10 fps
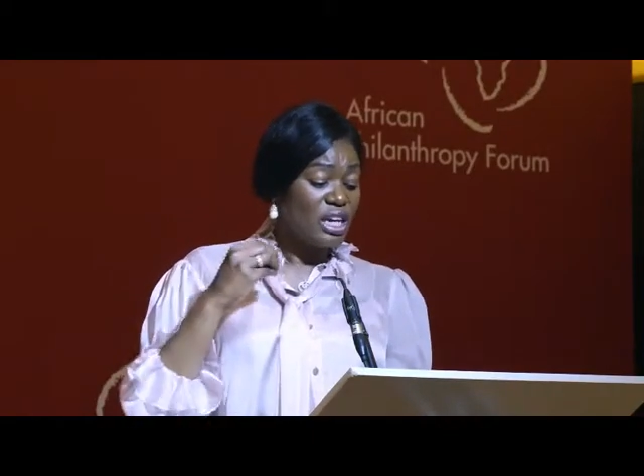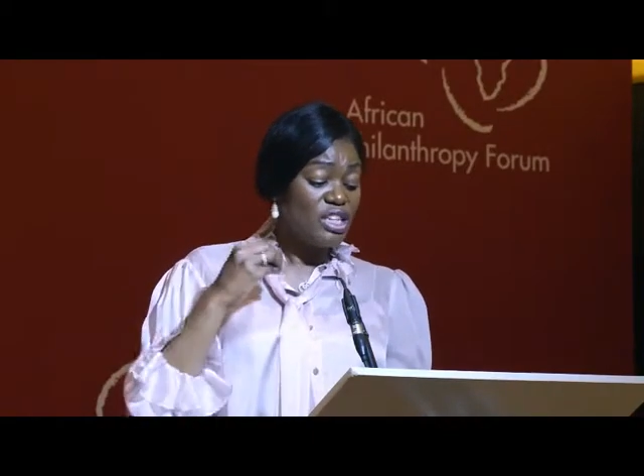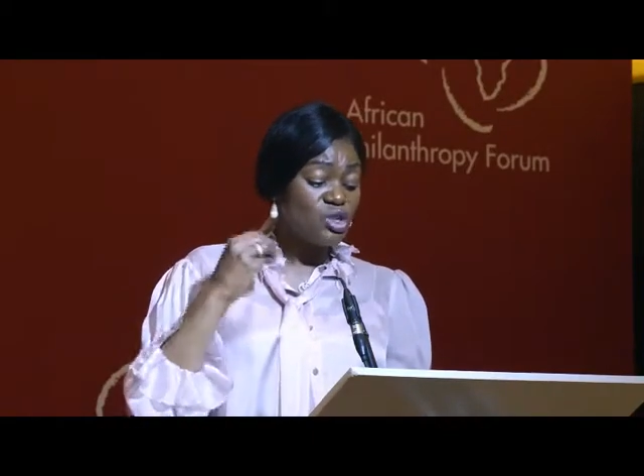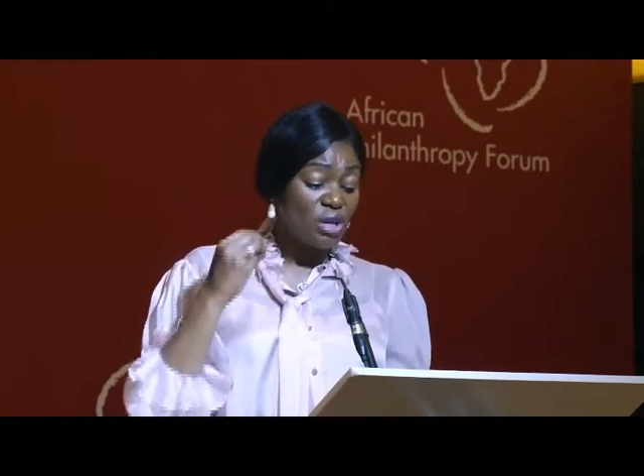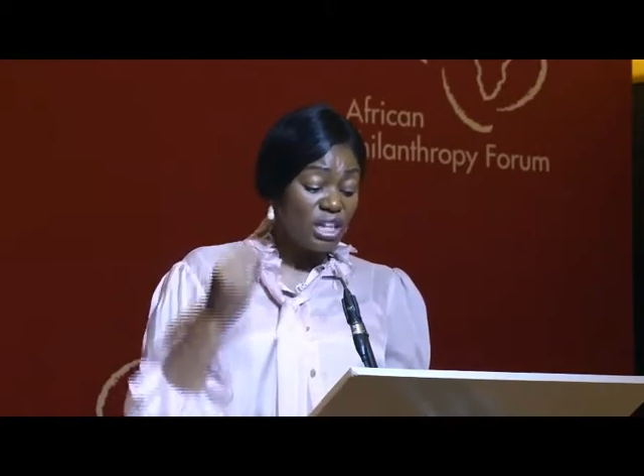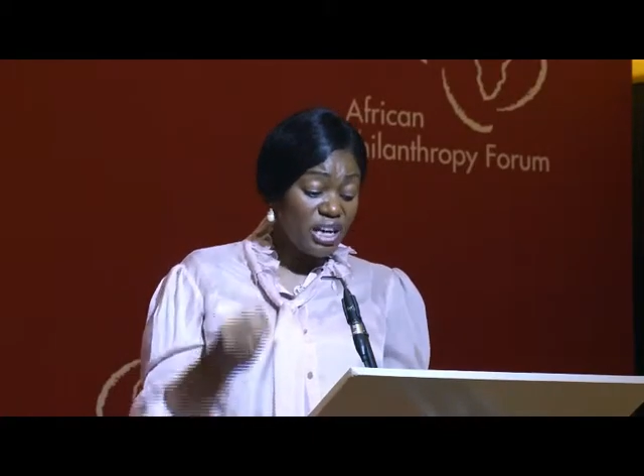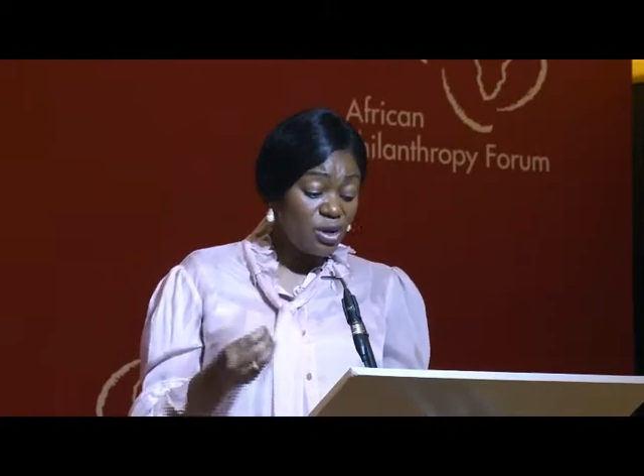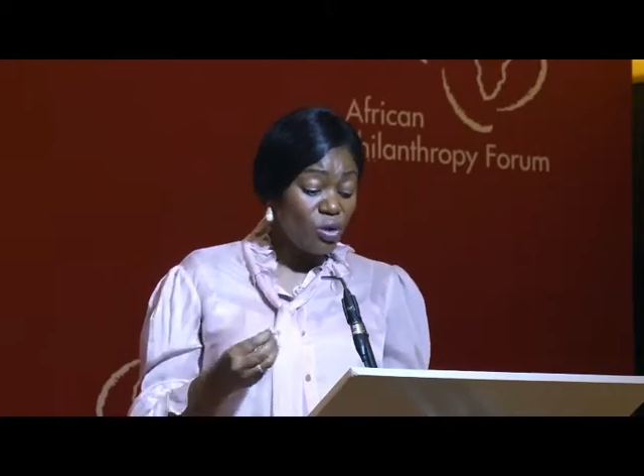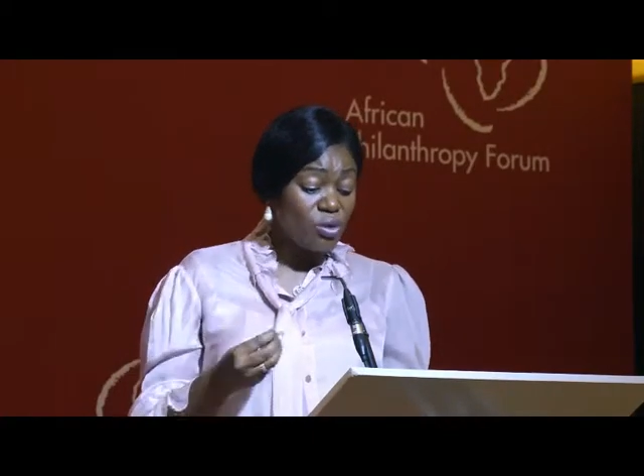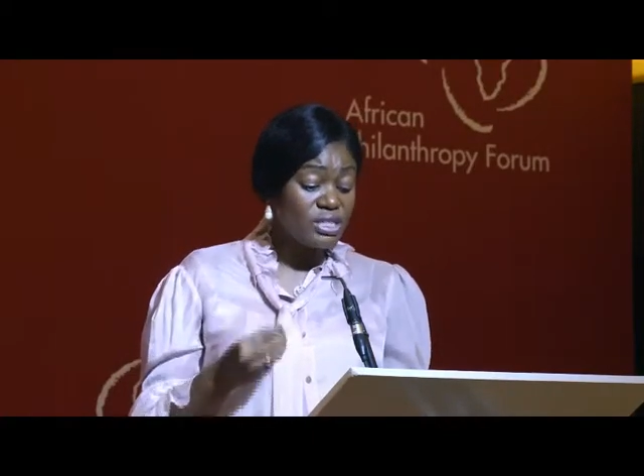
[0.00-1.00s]
into clear
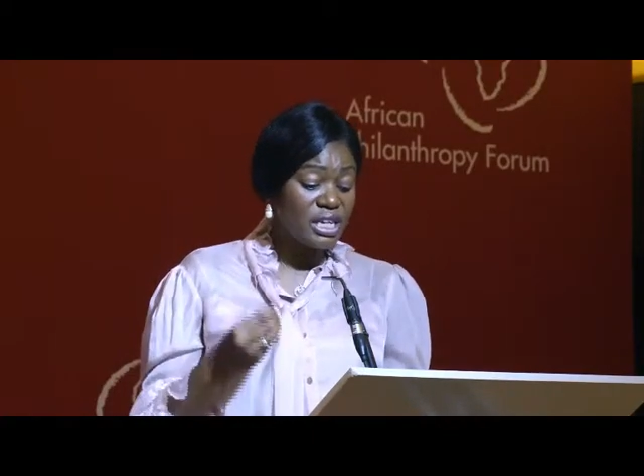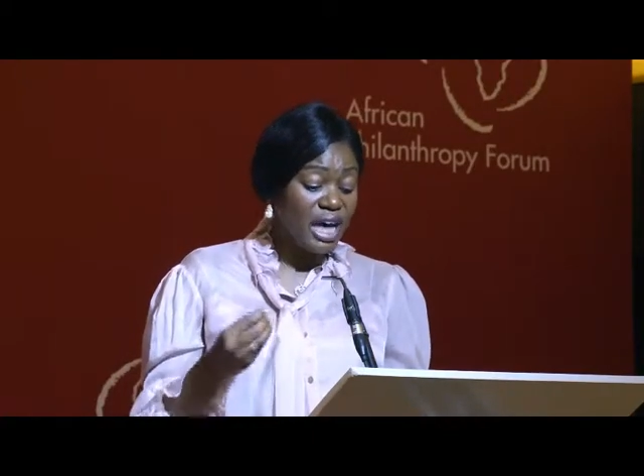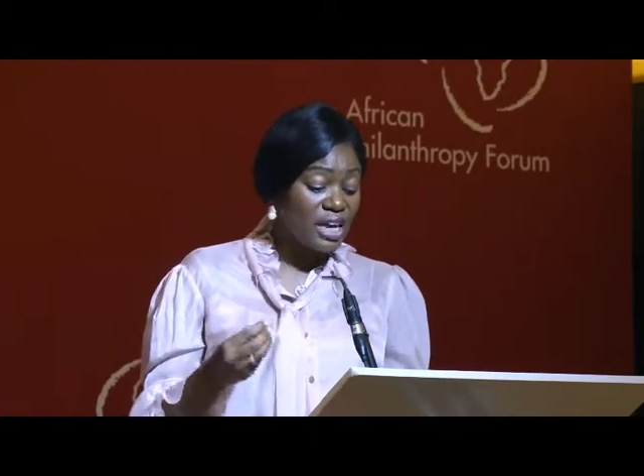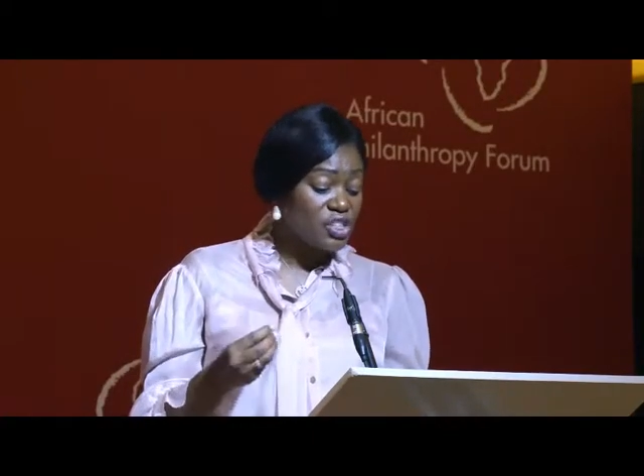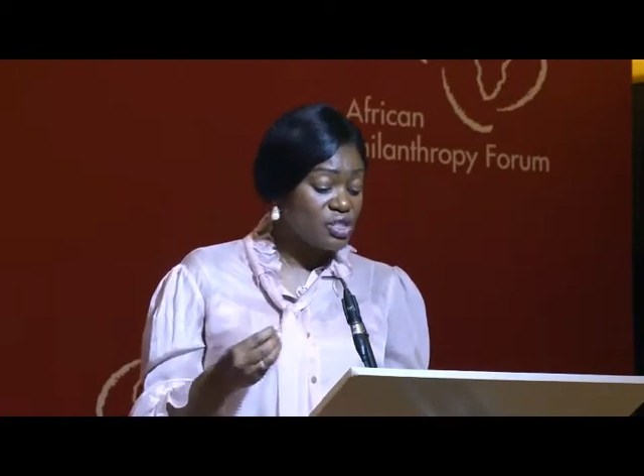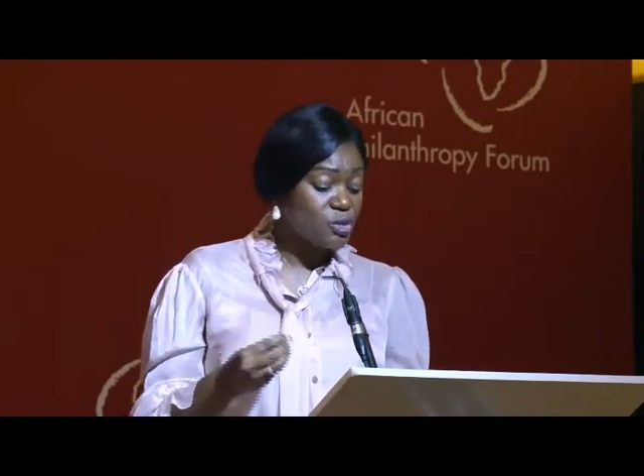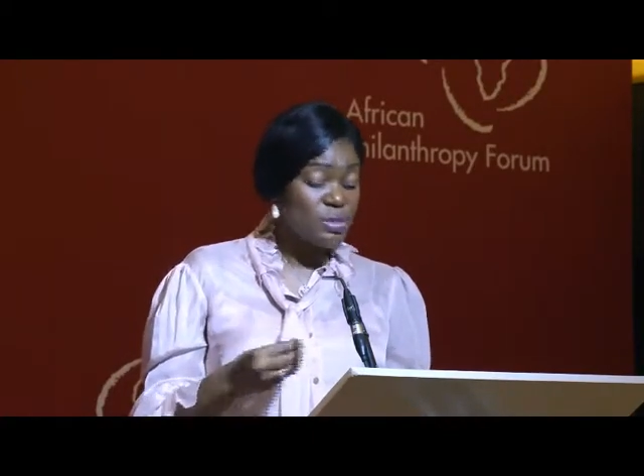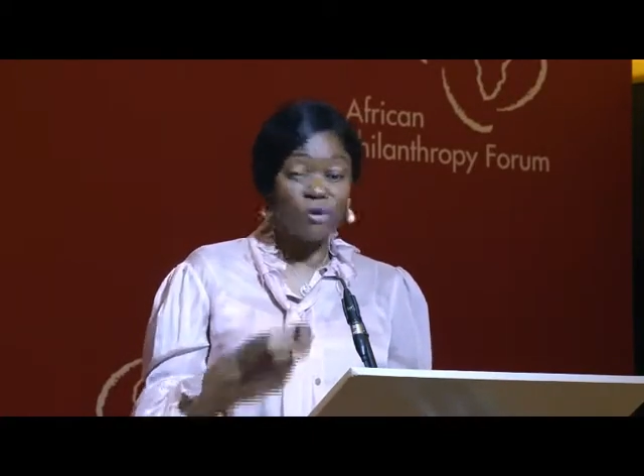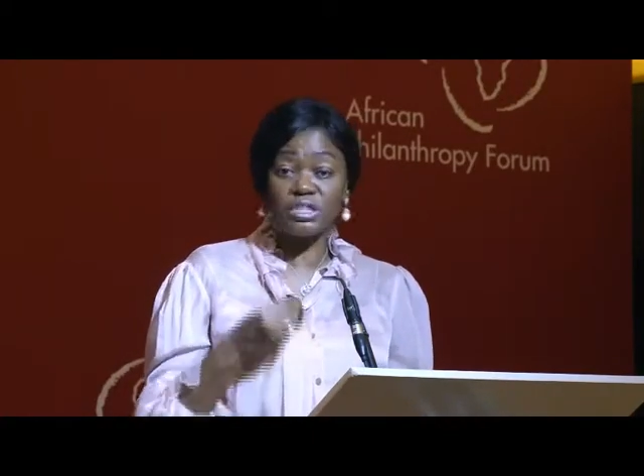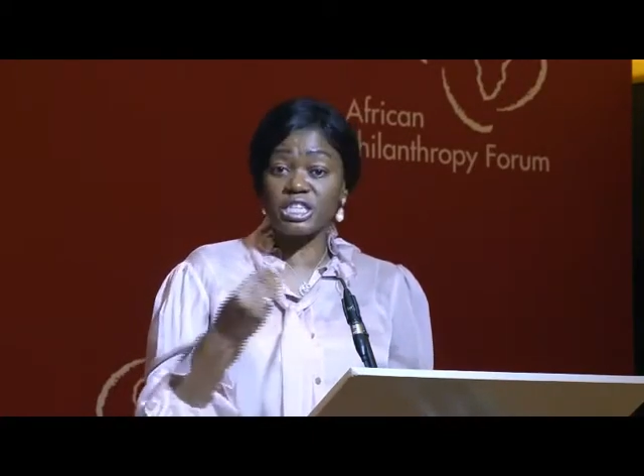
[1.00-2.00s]
goals and actions
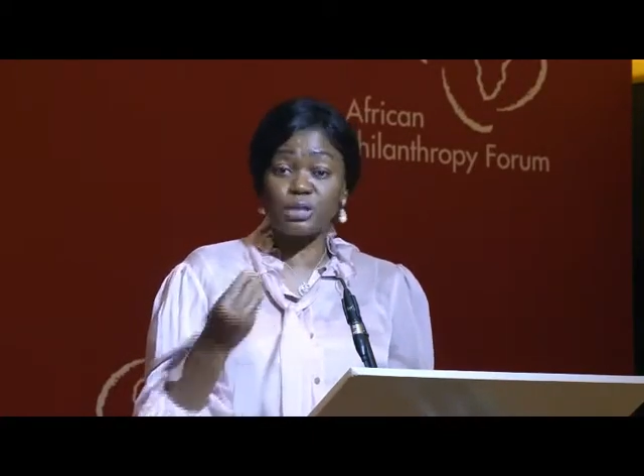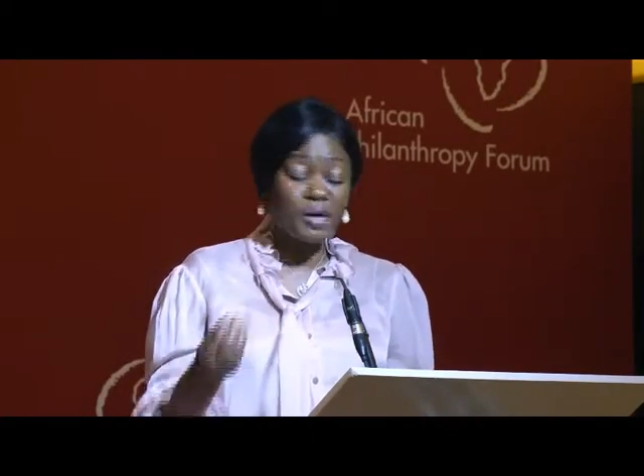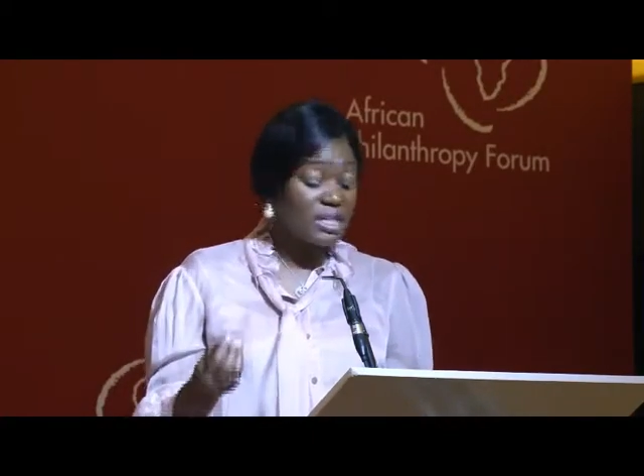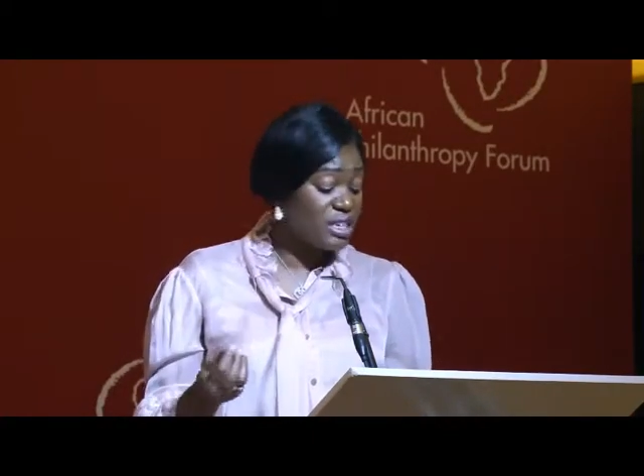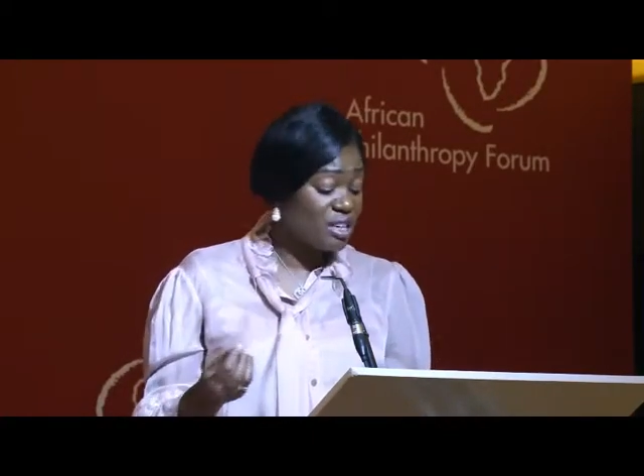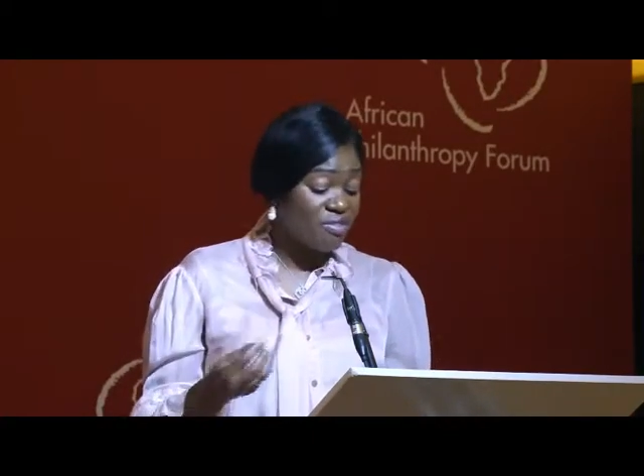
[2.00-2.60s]
without expecting